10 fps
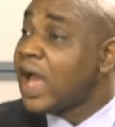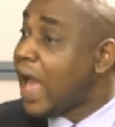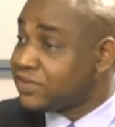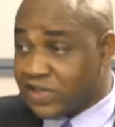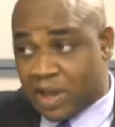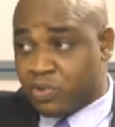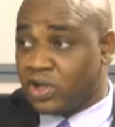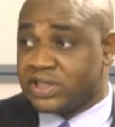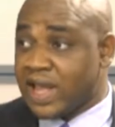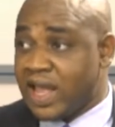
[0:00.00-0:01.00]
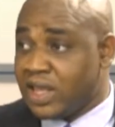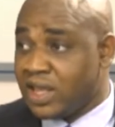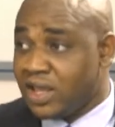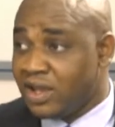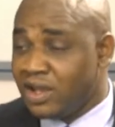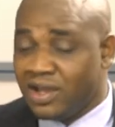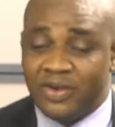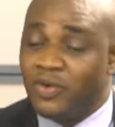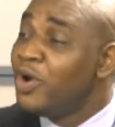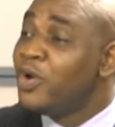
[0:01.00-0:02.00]
As far as I'm concerned,
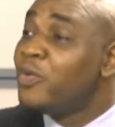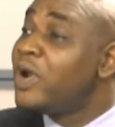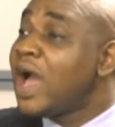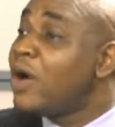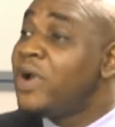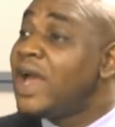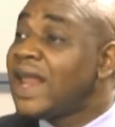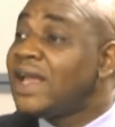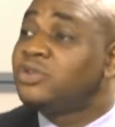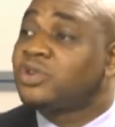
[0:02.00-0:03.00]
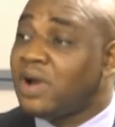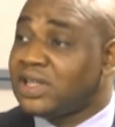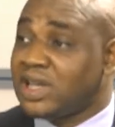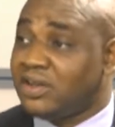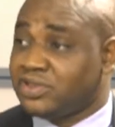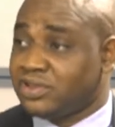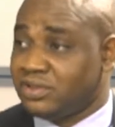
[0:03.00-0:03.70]
we are lying to ourselves.